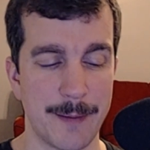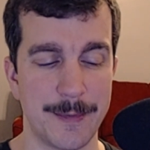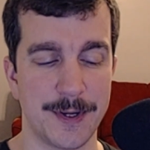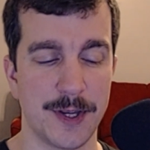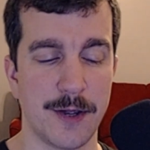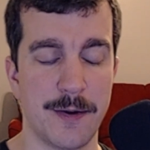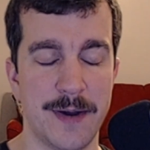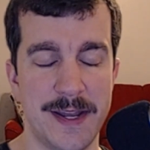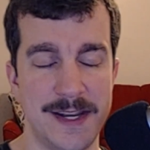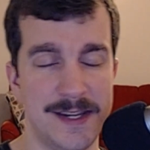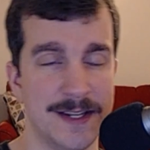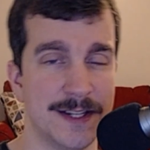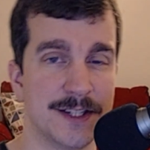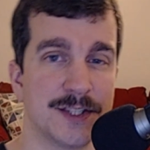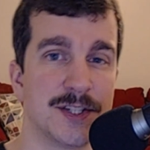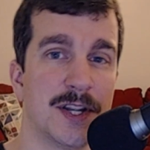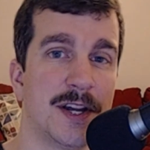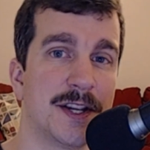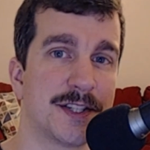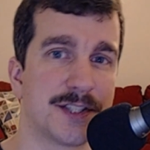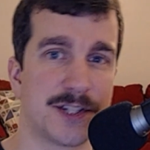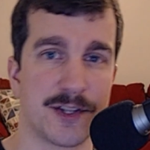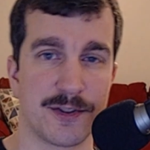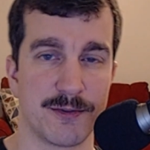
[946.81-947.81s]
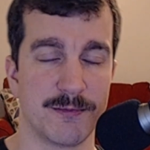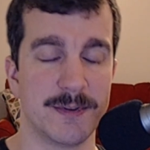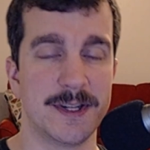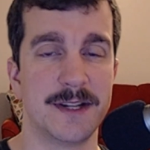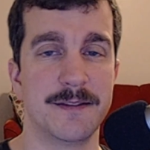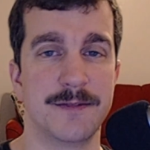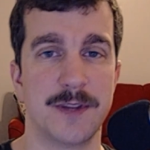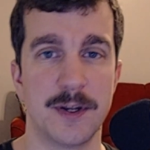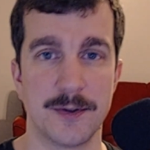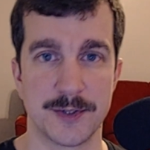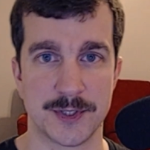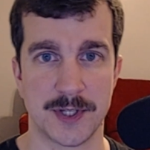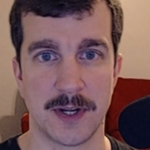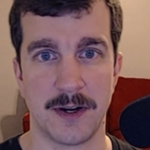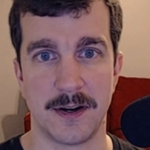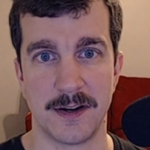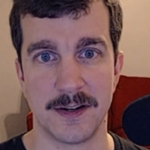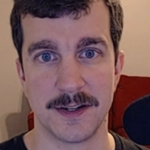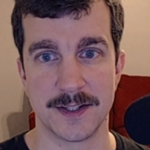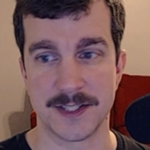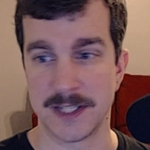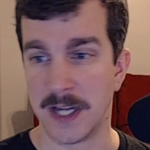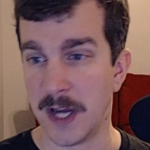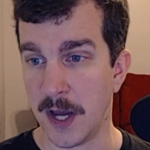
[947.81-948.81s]
I'm going to go ahead and exhaust 3 of those
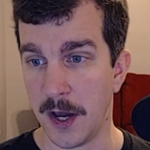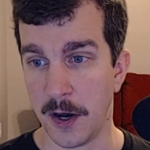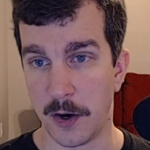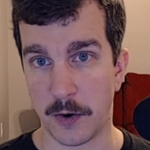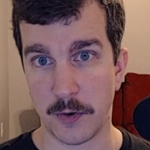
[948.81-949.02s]
cards,